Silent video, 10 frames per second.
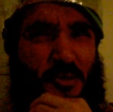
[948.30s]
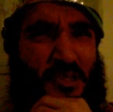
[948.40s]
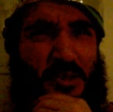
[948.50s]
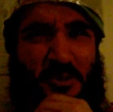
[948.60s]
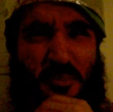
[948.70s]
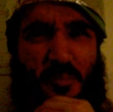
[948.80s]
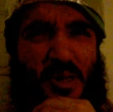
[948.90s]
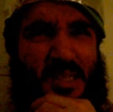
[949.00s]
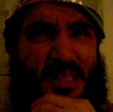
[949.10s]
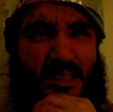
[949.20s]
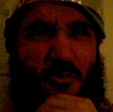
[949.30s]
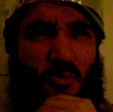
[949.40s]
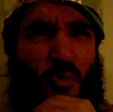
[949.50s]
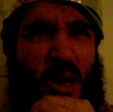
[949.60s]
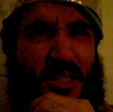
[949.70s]
to sit on the bus
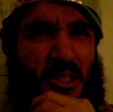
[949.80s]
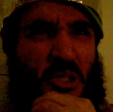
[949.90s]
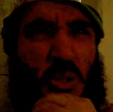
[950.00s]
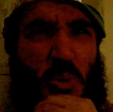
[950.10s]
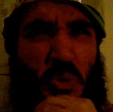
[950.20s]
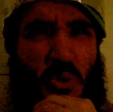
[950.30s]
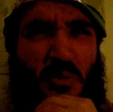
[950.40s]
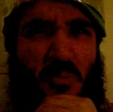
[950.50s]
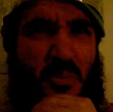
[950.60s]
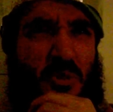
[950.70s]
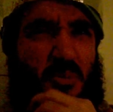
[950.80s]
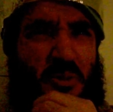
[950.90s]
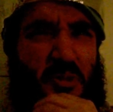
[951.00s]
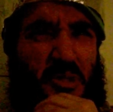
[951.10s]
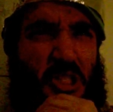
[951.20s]
and watch YouTube? You
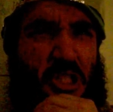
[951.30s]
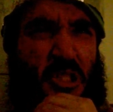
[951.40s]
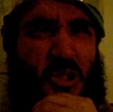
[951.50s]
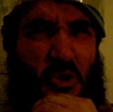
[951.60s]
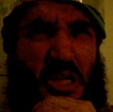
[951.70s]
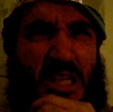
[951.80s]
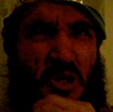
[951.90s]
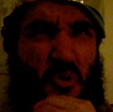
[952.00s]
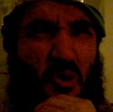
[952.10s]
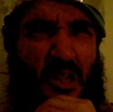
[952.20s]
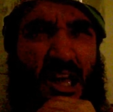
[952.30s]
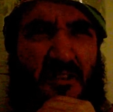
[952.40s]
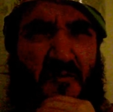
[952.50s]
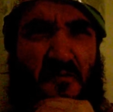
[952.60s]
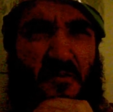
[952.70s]
want to trade your
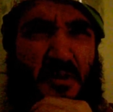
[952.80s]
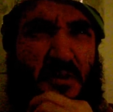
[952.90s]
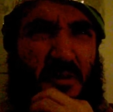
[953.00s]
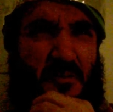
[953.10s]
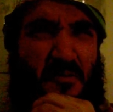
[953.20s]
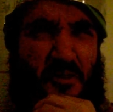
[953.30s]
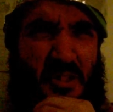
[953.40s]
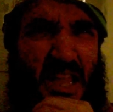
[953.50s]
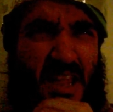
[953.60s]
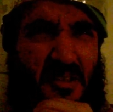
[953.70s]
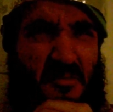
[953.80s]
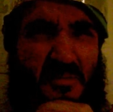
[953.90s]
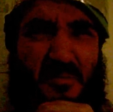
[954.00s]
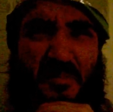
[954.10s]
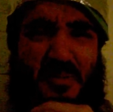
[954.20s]
life for that?
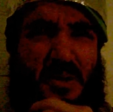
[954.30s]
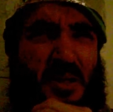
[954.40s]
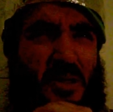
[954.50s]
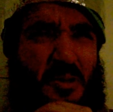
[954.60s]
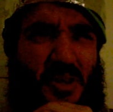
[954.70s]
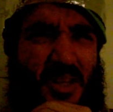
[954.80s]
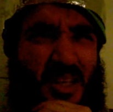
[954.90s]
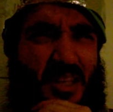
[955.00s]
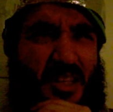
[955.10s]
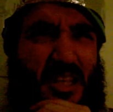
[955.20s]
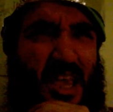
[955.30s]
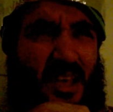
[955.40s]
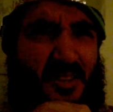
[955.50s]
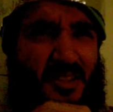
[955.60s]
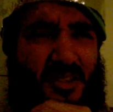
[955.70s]
You can get
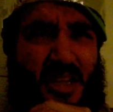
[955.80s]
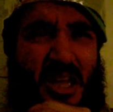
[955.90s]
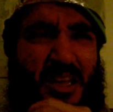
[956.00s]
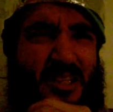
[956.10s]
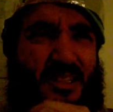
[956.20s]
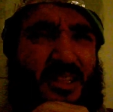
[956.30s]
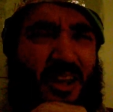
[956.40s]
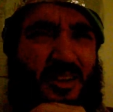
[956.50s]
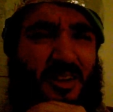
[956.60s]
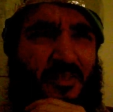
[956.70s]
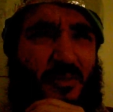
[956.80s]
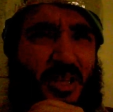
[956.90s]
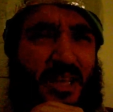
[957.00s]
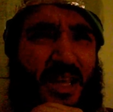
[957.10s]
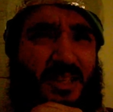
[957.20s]
cancer. Not enough
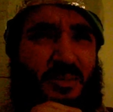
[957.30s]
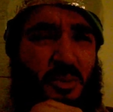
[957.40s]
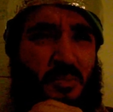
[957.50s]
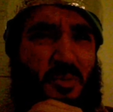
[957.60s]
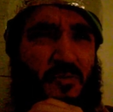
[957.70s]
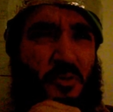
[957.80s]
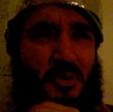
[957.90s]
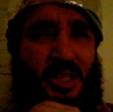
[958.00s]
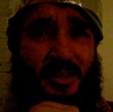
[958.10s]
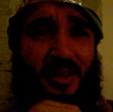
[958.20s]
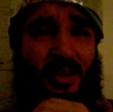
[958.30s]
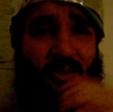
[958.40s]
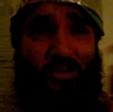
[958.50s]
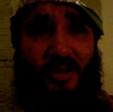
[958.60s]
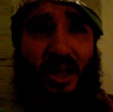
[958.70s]
with cancer, but before you get there,
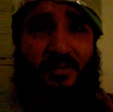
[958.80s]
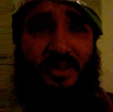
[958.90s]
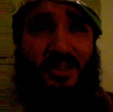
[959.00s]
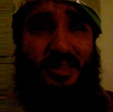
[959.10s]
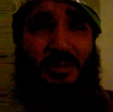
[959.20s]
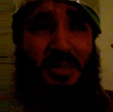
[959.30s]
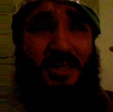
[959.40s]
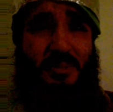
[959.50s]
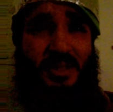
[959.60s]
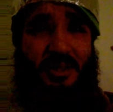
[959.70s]
you have zip, zip,